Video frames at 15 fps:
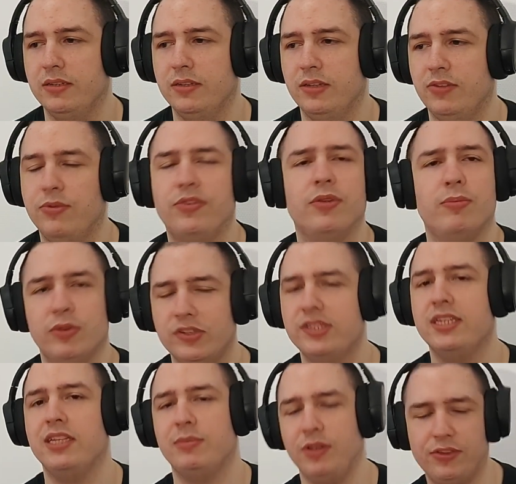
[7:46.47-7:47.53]
It's a boxing
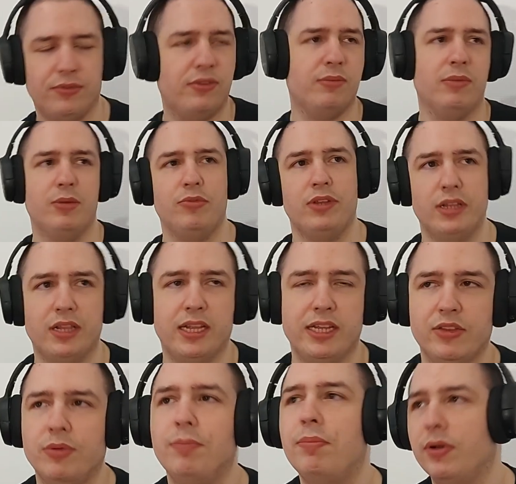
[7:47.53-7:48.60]
anime, so sometimes you get like the
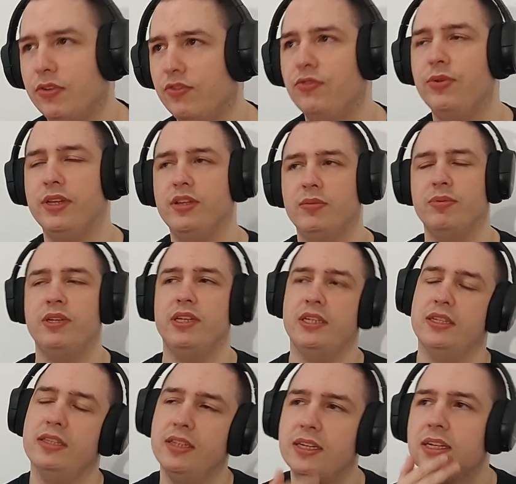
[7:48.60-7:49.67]
punch during the opening.
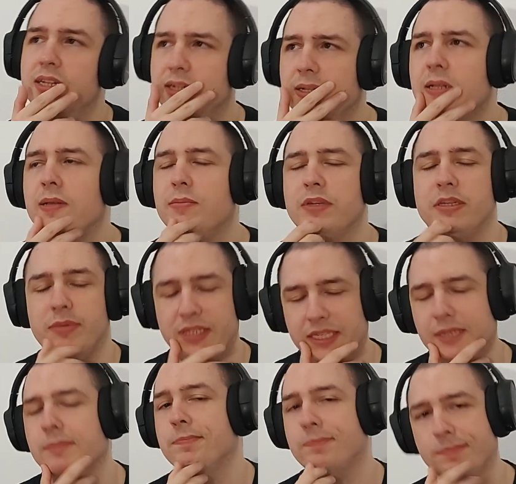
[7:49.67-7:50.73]
Maybe, yeah.
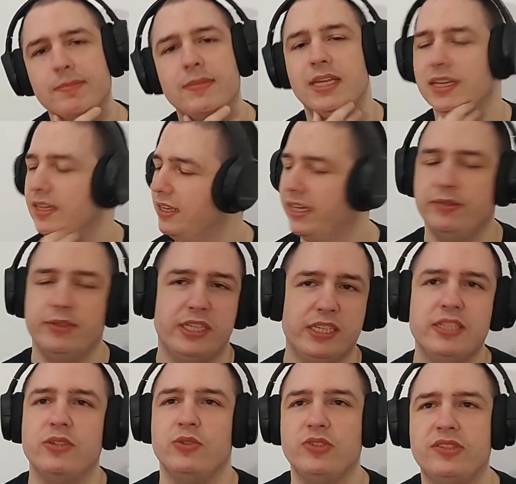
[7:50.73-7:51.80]
Anyway,
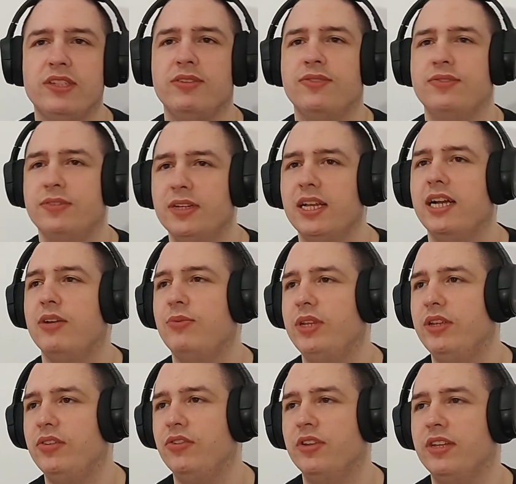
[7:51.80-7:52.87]
good stuff. I really
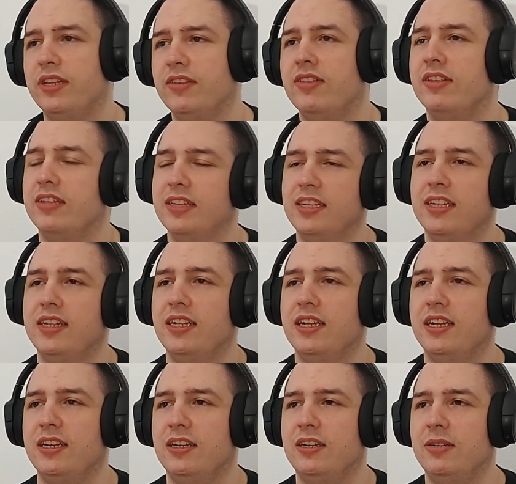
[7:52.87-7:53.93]
enjoyed it.
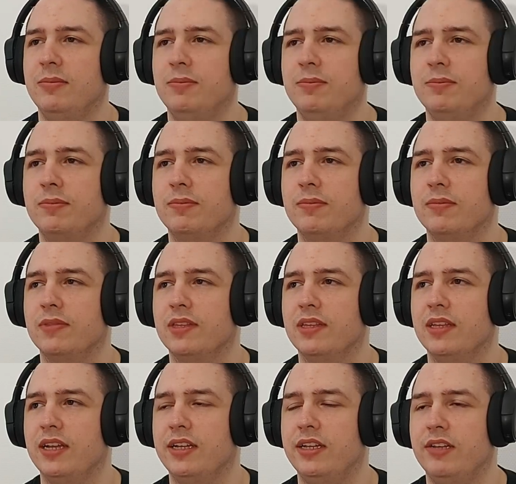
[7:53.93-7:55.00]
Um,
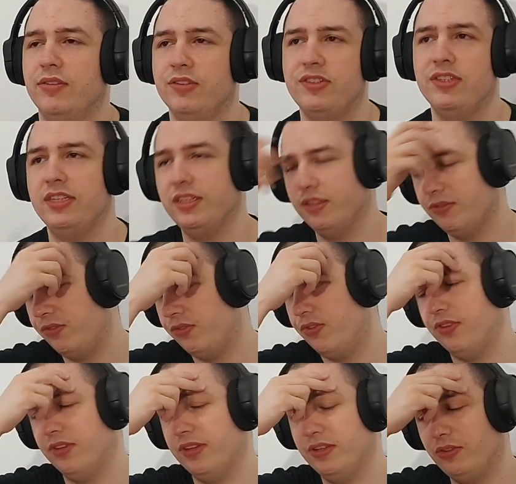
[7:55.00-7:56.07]
I'd never seen any of those,
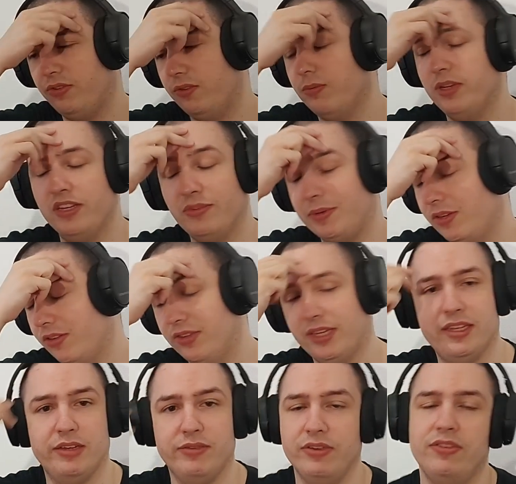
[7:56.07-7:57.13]
uh, those openings because I'd
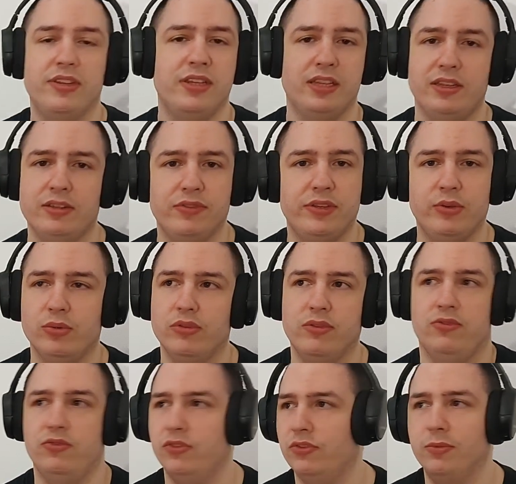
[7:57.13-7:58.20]
never seen any of the old
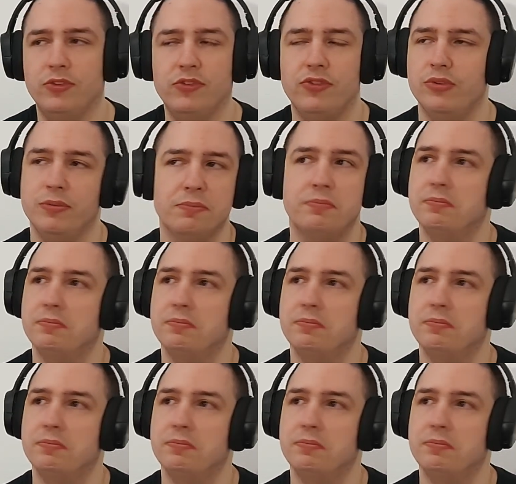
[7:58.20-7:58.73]
Transformer show.